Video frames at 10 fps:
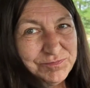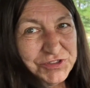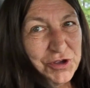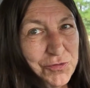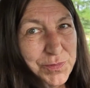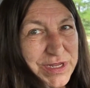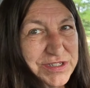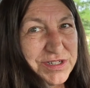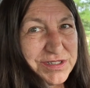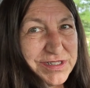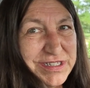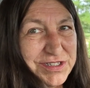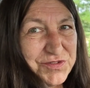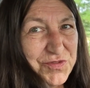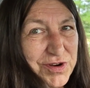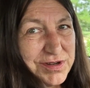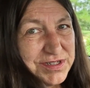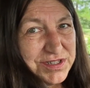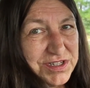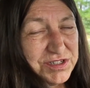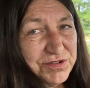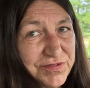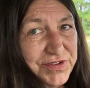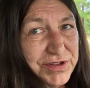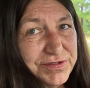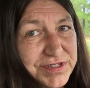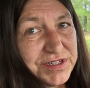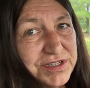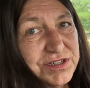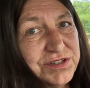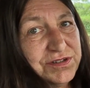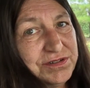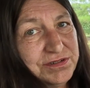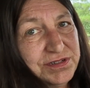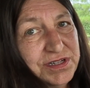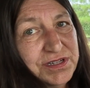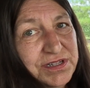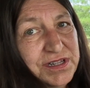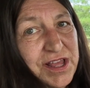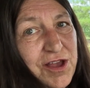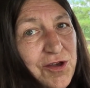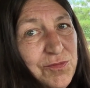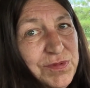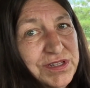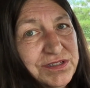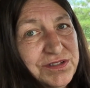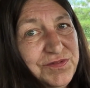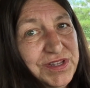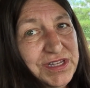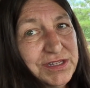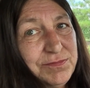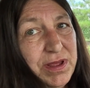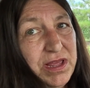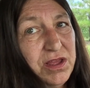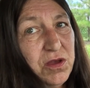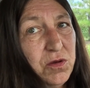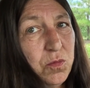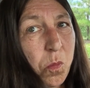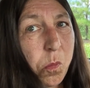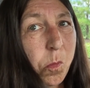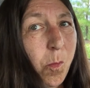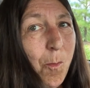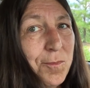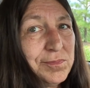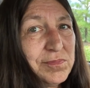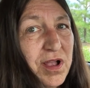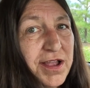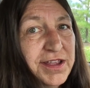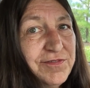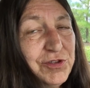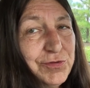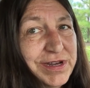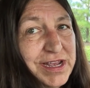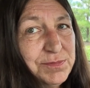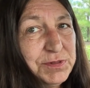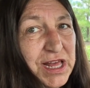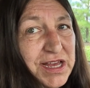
So basically, as far as this review is concerned, Hellman's vegan mayo, I give you an A+.